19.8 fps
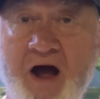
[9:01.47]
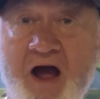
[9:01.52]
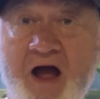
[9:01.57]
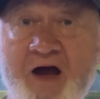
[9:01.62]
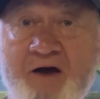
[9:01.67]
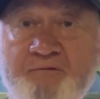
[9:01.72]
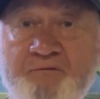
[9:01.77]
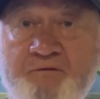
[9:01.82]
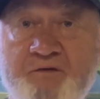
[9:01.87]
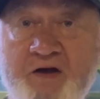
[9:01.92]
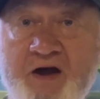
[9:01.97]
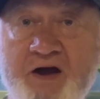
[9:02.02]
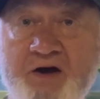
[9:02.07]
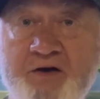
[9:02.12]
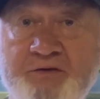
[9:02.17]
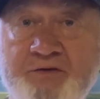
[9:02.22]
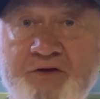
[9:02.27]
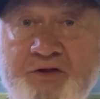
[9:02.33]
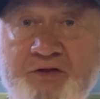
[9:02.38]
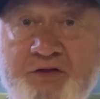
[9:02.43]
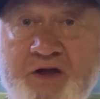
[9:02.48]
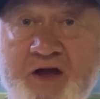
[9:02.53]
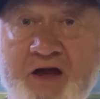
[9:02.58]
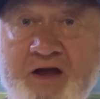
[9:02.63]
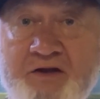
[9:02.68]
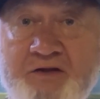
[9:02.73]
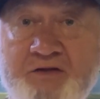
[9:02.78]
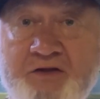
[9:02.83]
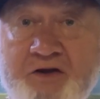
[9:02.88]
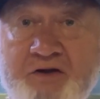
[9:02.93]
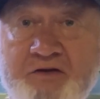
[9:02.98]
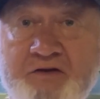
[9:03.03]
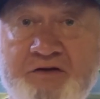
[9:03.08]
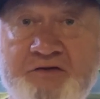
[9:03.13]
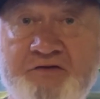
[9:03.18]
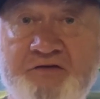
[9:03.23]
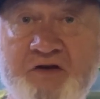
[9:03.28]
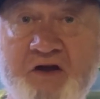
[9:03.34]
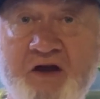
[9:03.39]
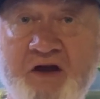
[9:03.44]
have found that there
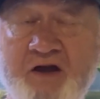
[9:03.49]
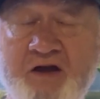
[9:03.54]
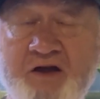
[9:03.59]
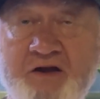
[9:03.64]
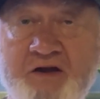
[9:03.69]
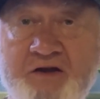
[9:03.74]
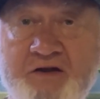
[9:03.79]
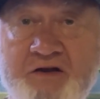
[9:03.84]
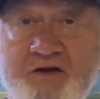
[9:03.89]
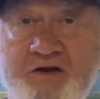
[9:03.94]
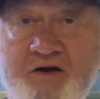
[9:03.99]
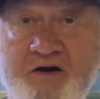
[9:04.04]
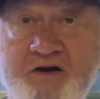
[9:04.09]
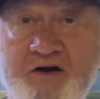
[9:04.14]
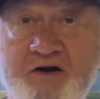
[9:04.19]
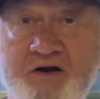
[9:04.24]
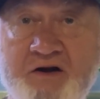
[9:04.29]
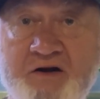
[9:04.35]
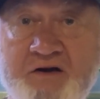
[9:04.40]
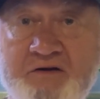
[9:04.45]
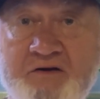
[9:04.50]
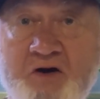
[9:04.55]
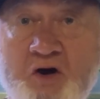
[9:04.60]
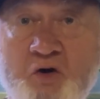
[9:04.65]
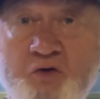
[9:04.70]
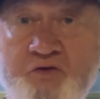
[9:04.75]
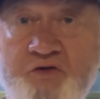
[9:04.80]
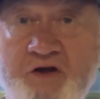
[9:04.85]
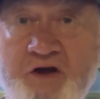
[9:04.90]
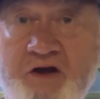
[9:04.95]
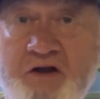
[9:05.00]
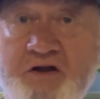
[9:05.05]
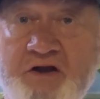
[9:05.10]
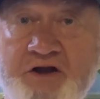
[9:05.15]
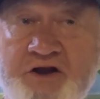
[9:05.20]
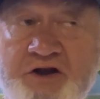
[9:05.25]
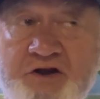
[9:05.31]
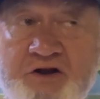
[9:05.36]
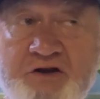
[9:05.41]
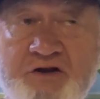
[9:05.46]
is a hotel
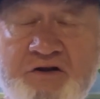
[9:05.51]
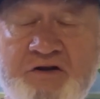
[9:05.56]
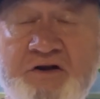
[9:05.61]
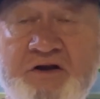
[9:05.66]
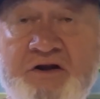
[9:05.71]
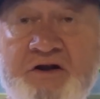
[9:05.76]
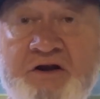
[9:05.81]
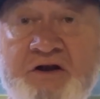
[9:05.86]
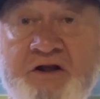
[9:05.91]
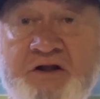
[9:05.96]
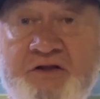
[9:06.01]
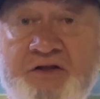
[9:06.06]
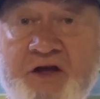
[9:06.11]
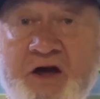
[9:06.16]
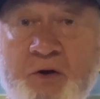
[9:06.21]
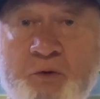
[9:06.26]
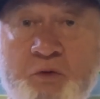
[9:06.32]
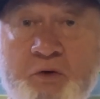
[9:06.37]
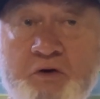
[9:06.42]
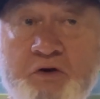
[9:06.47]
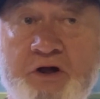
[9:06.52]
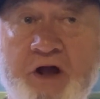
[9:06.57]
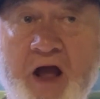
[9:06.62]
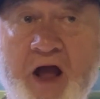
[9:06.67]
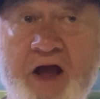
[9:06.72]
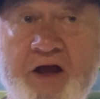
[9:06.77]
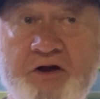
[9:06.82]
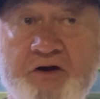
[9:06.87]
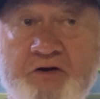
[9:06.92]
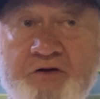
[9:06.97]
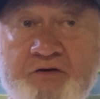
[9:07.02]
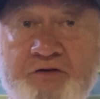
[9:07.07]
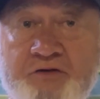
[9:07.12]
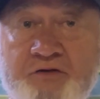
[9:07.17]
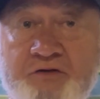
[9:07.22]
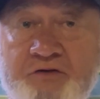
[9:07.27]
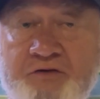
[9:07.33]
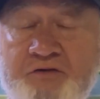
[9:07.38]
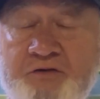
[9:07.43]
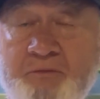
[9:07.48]
here that will cater
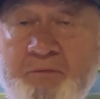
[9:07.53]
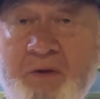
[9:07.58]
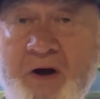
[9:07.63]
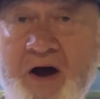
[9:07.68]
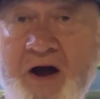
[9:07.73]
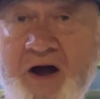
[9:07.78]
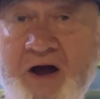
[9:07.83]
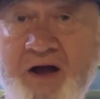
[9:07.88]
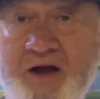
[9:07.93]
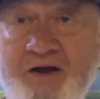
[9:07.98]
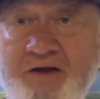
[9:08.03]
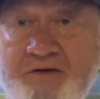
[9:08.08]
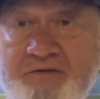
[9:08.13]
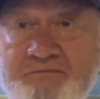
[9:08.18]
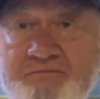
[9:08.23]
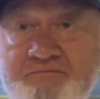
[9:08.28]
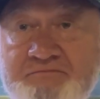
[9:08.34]
to my